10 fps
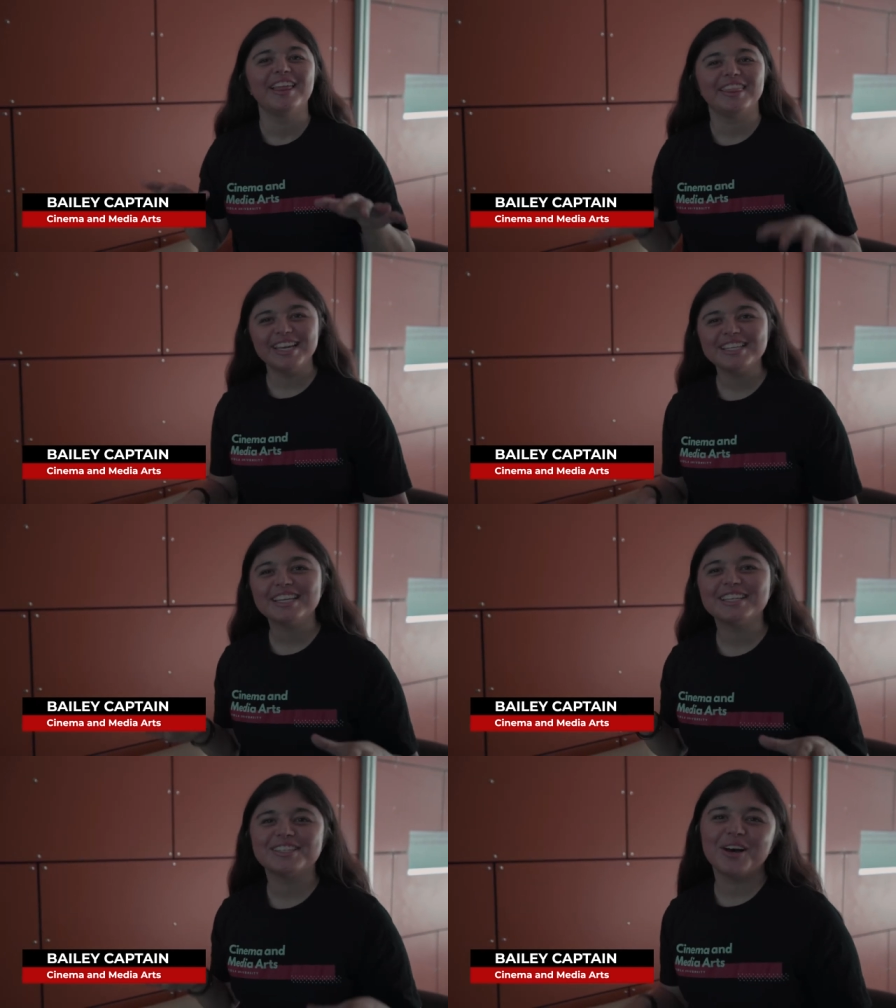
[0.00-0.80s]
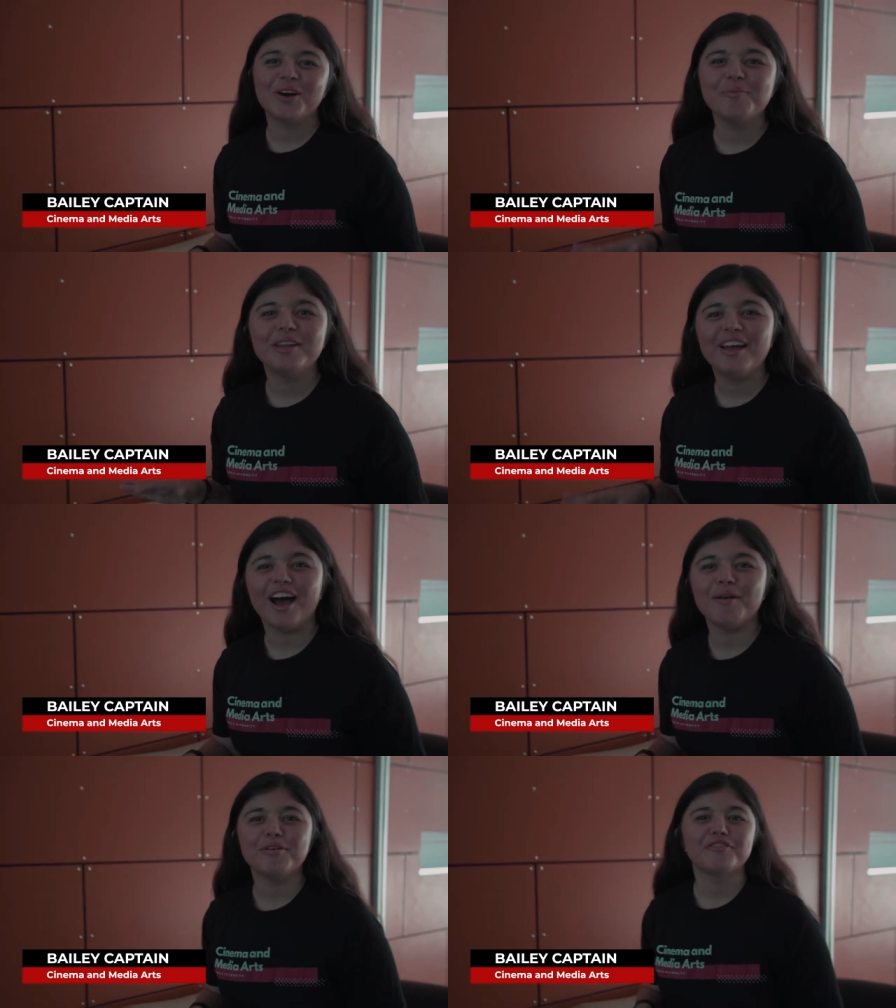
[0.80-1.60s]
This is the home and
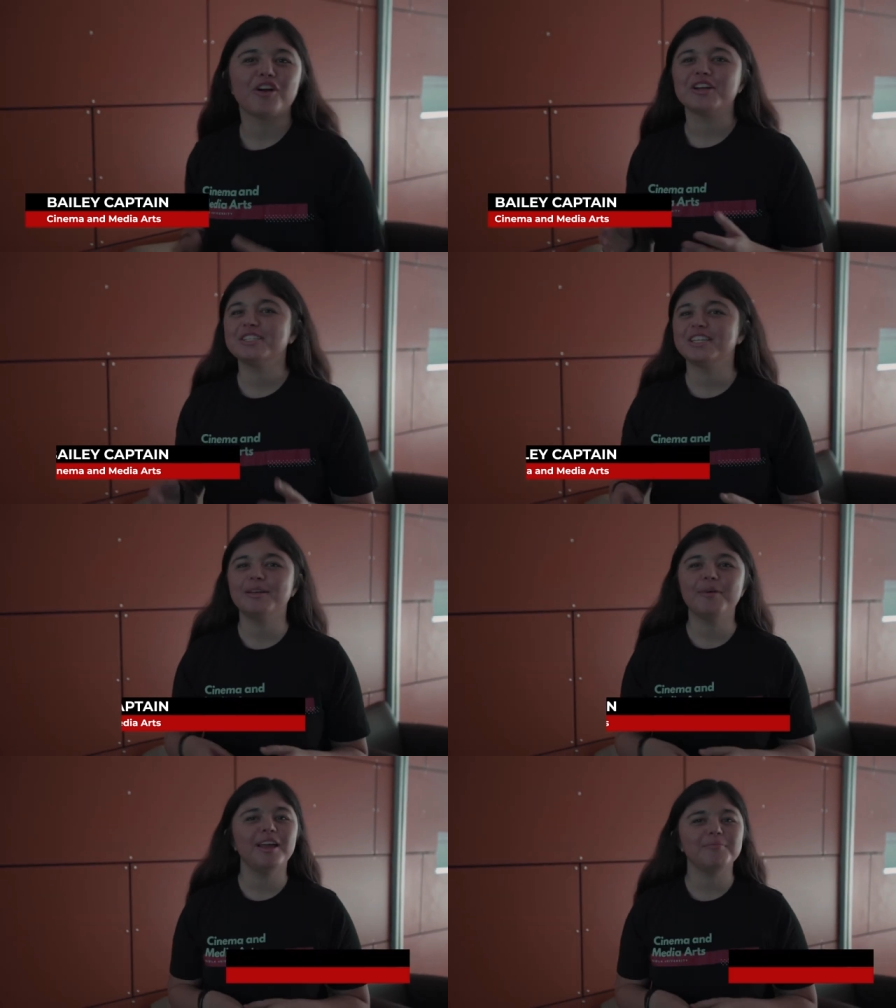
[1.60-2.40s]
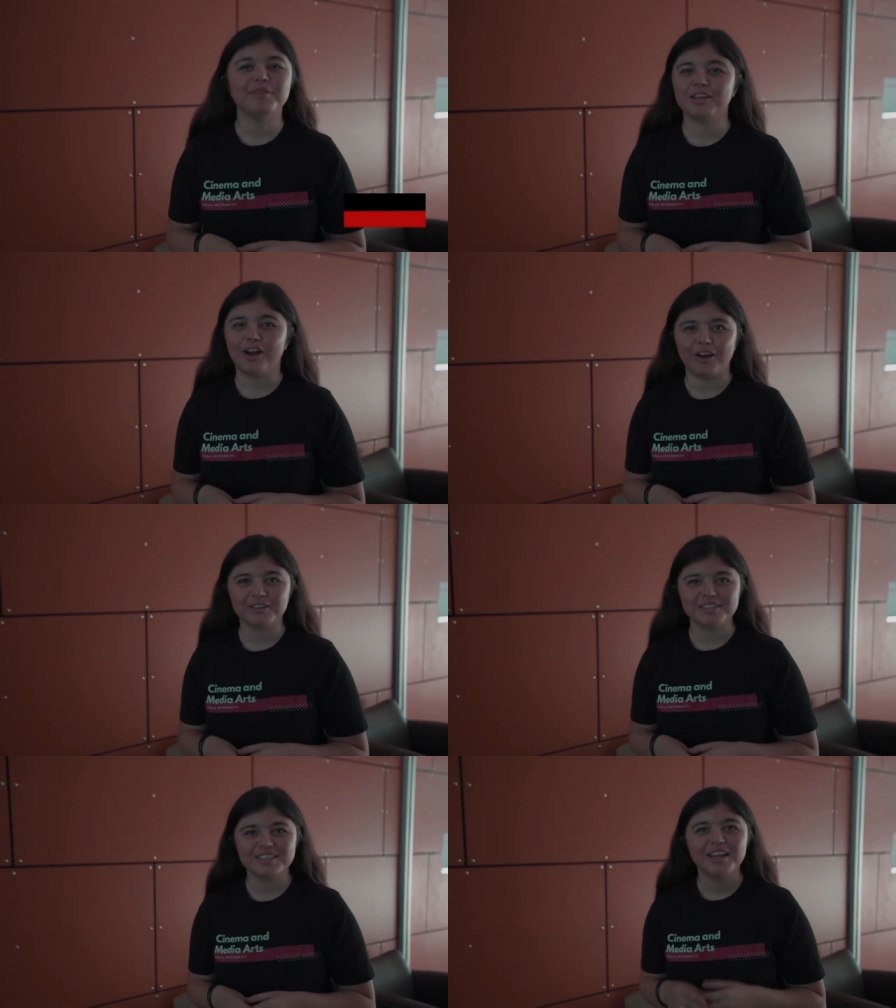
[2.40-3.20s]
hub for our cinema and media
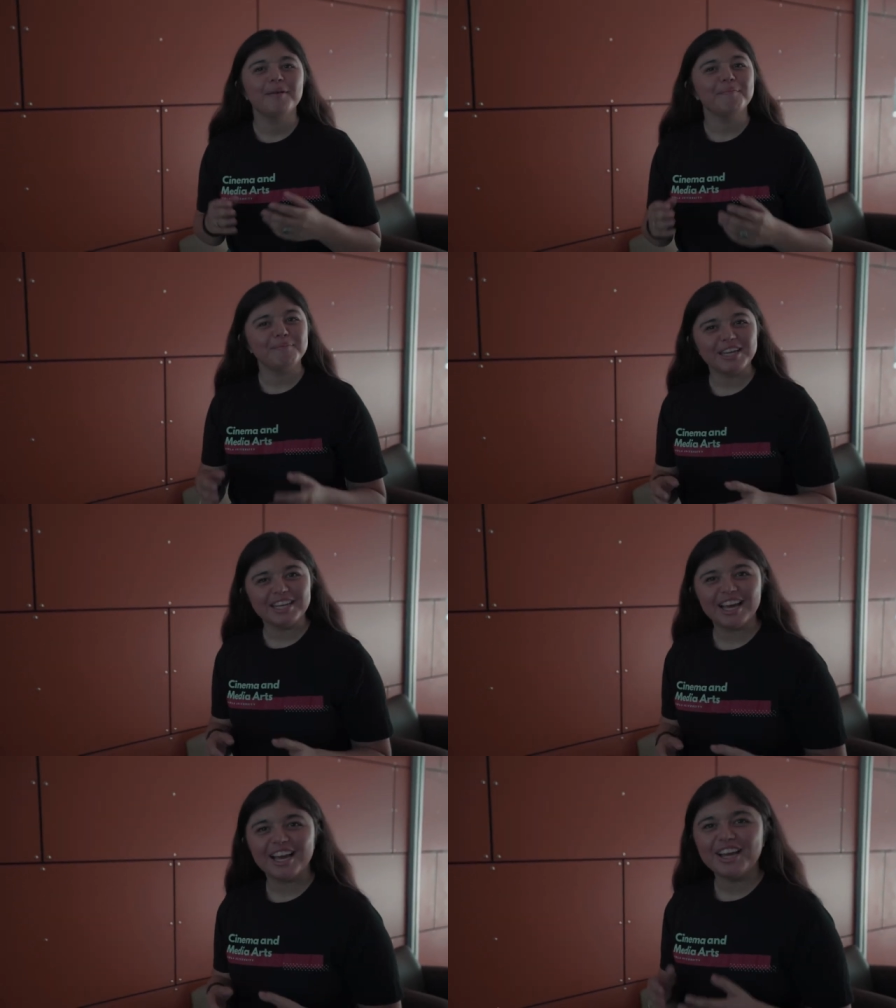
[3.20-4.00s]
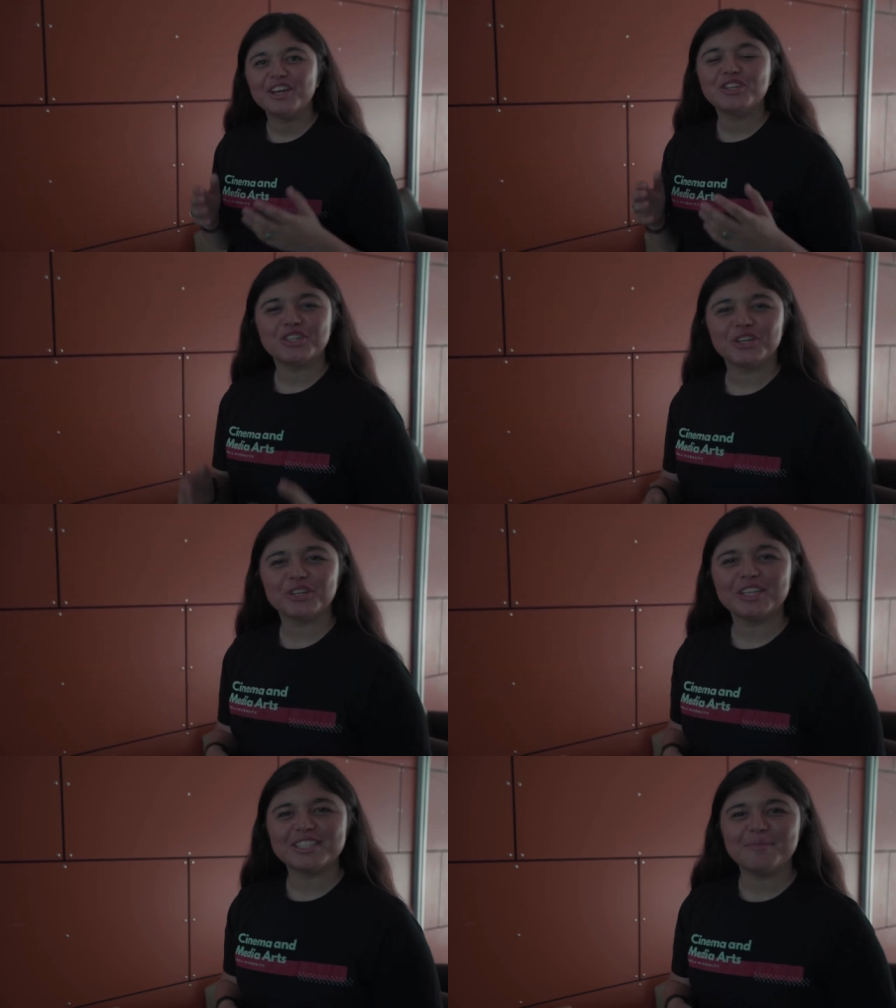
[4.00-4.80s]
arts, media,
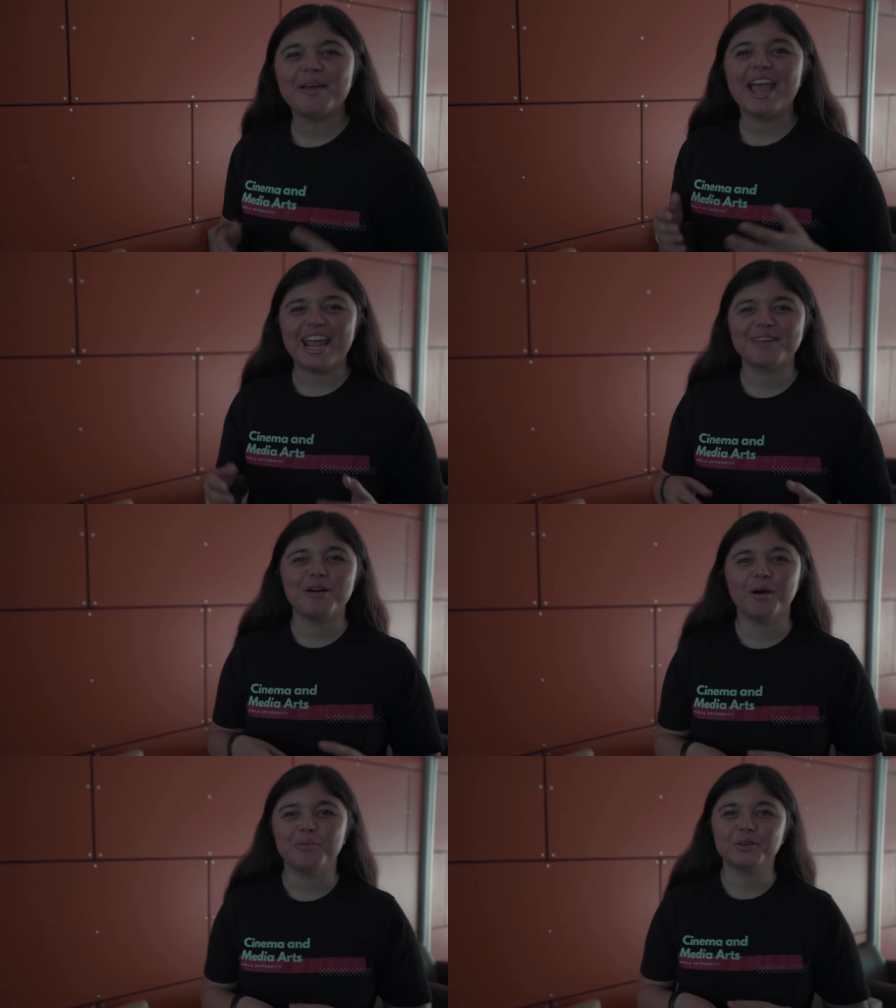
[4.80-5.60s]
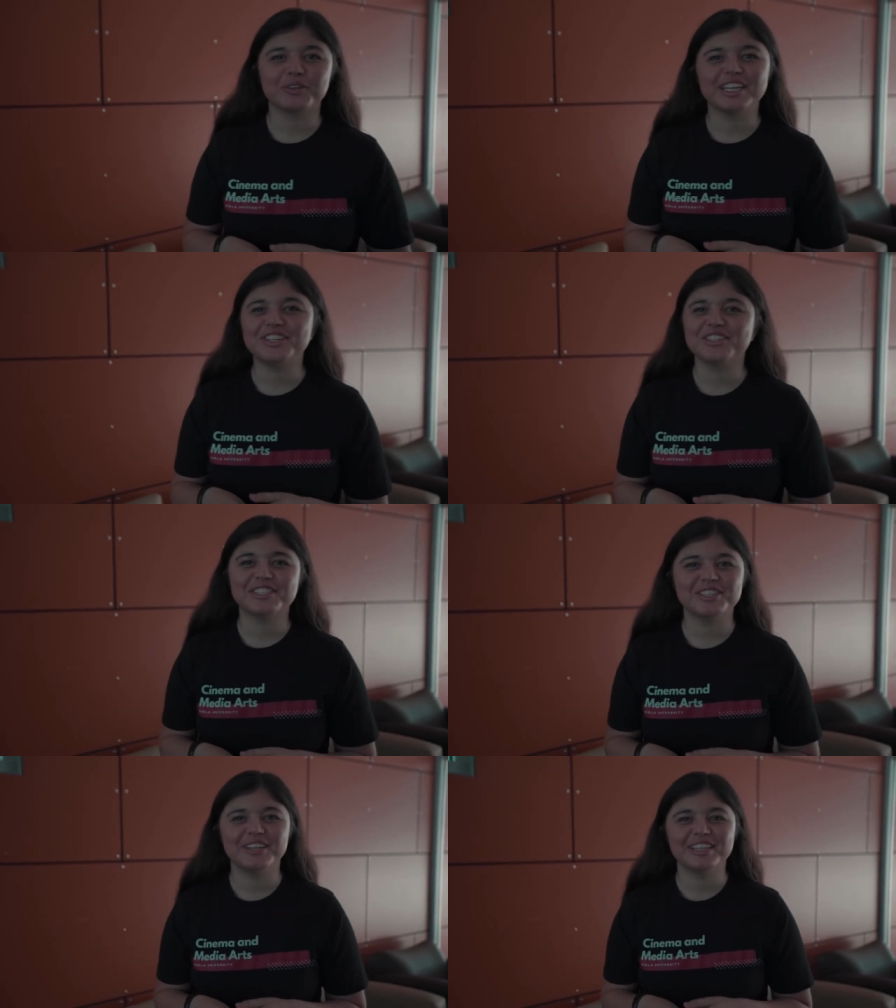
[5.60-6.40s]
journalism, and public relations
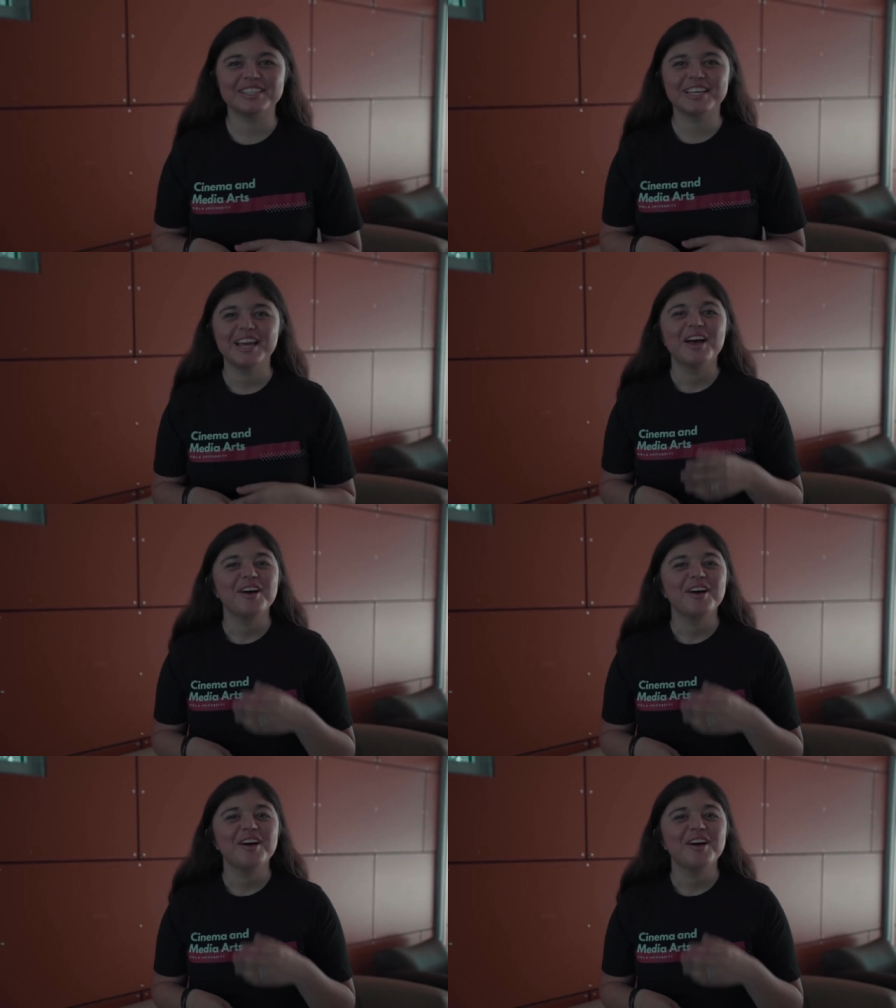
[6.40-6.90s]
students.